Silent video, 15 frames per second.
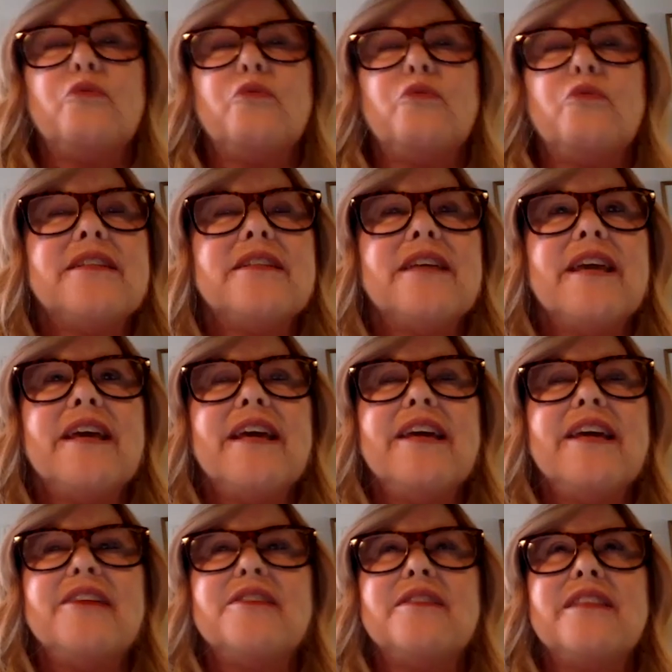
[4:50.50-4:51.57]
His,
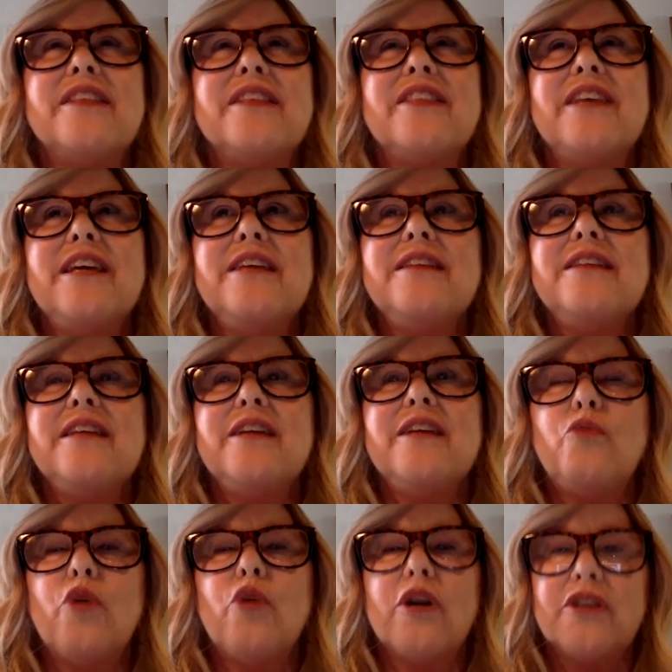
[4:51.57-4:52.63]
his, the things that
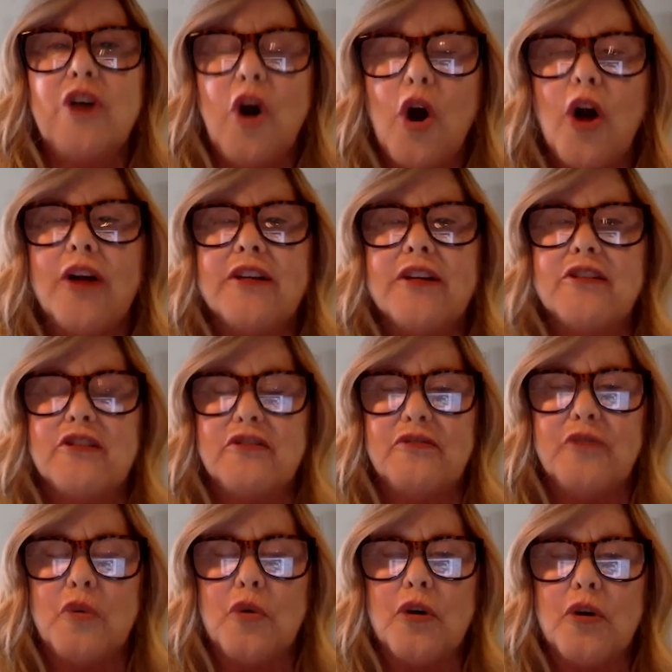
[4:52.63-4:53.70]
he worked hardest
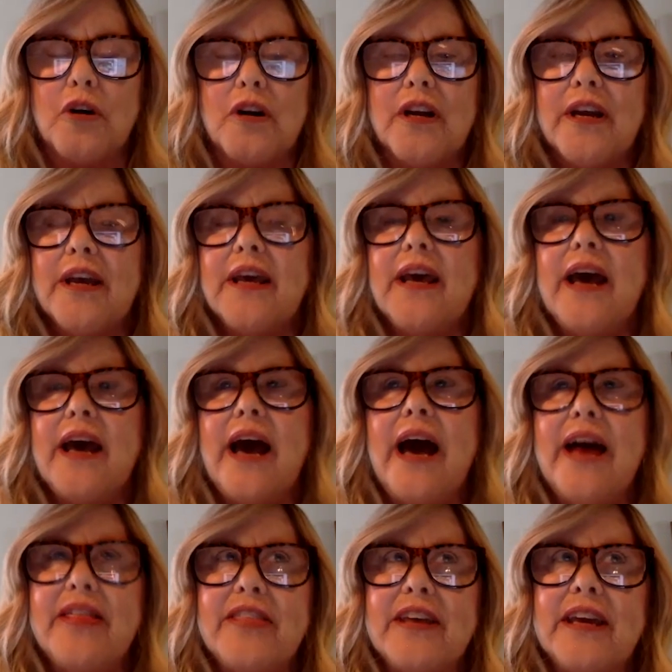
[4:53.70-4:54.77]
for,
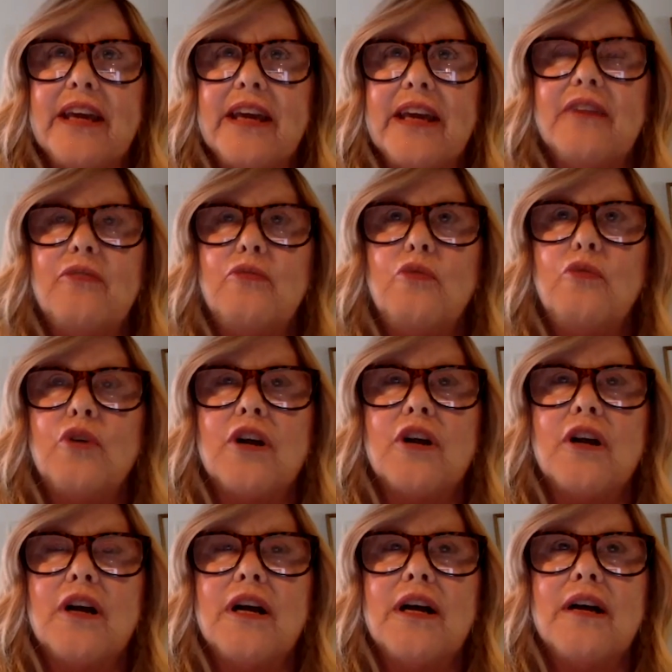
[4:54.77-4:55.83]
I think, were
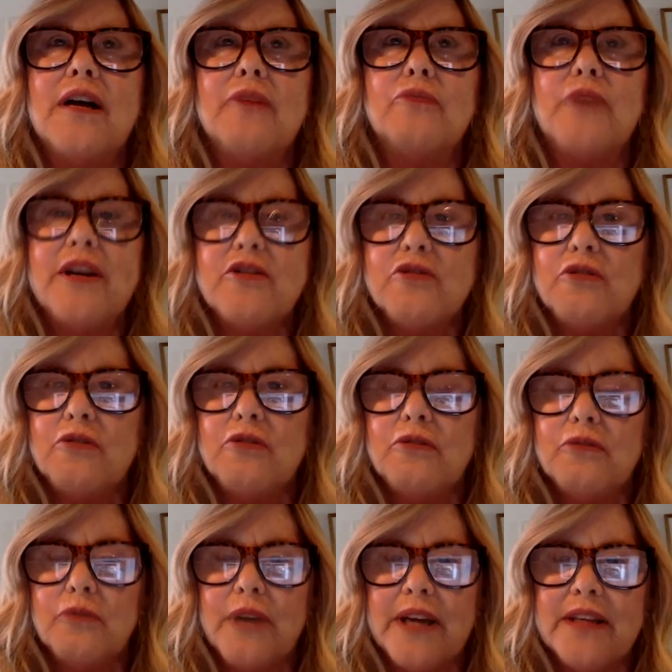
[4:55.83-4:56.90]
uh, racial
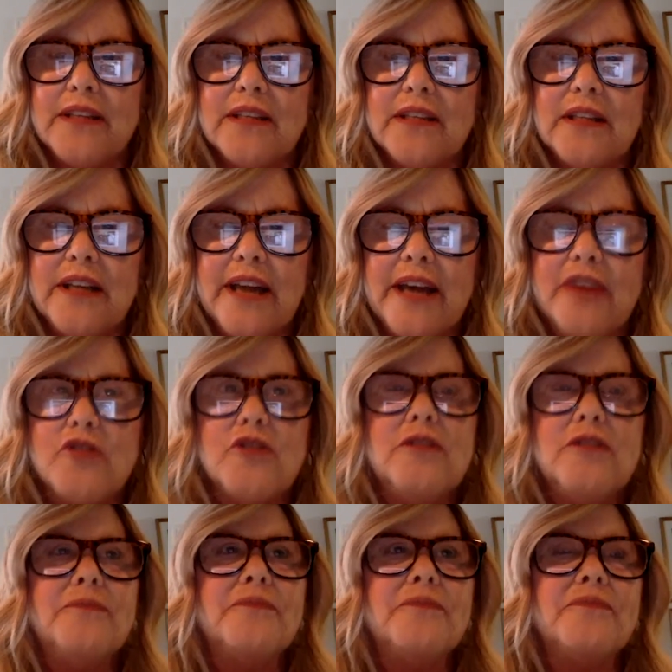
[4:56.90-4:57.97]
reconciliation,
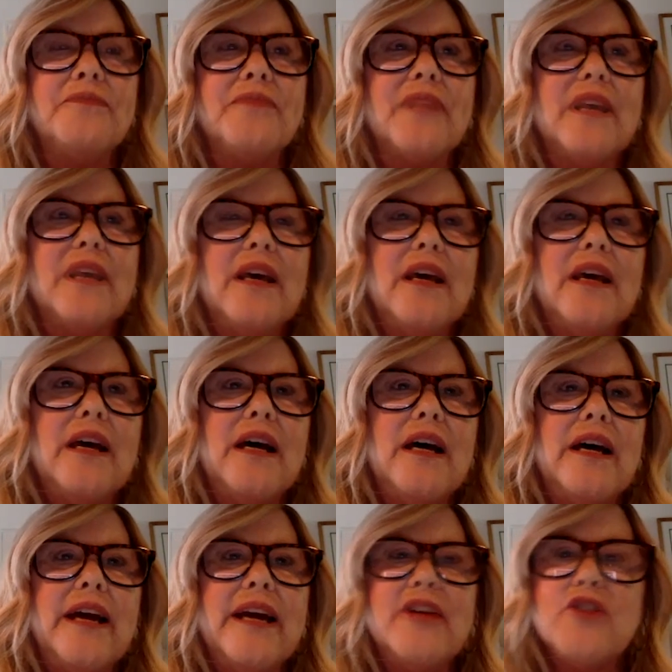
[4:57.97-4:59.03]
Uh,
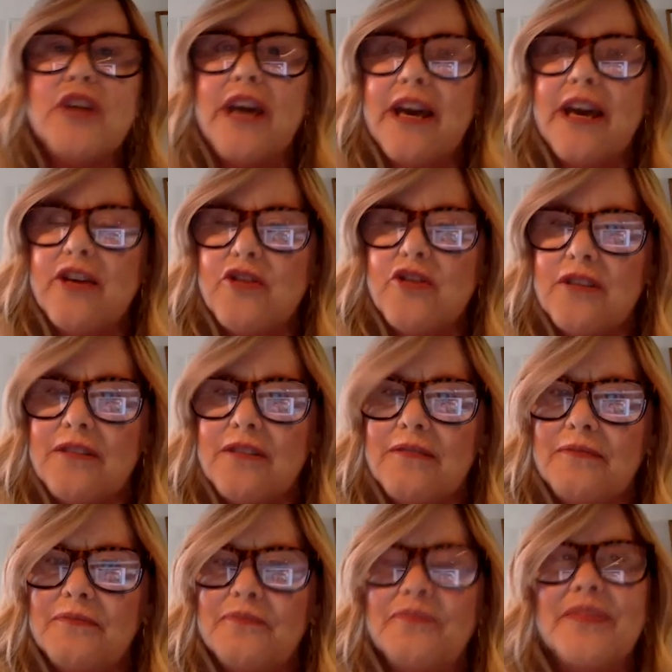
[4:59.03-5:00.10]
education,
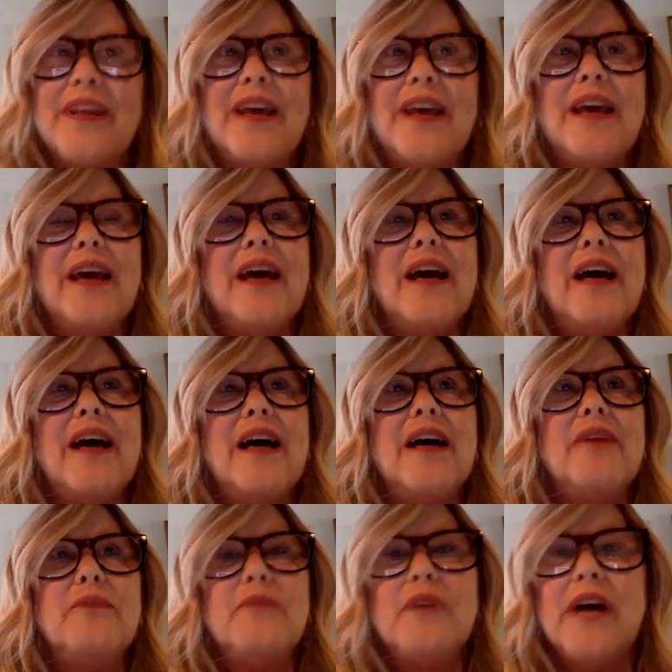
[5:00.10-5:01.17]

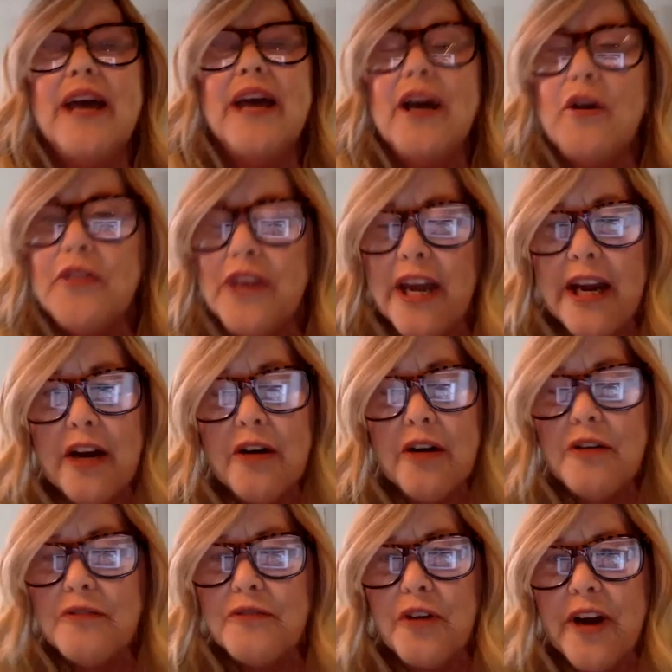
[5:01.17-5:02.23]
uh, health care
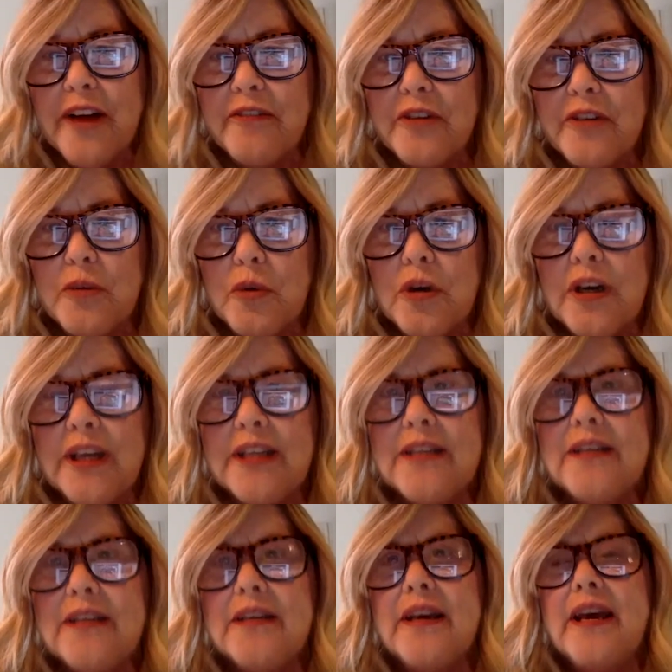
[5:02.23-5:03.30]
for everyone,
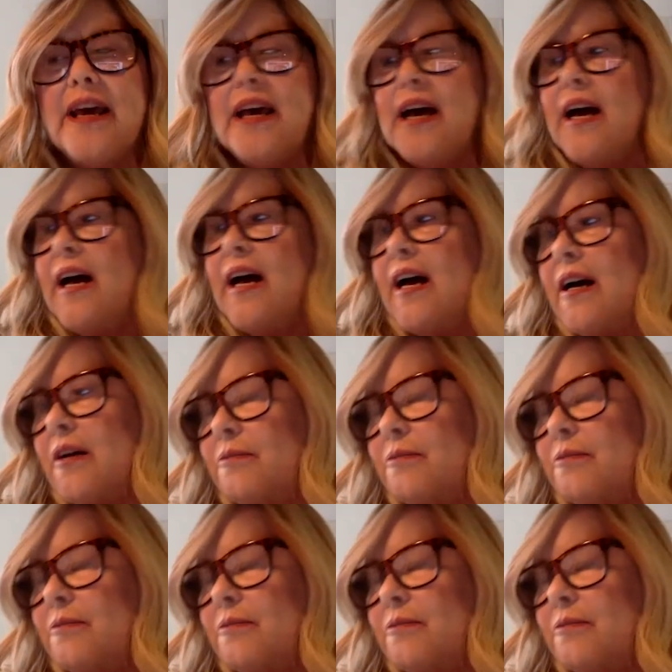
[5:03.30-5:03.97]
um,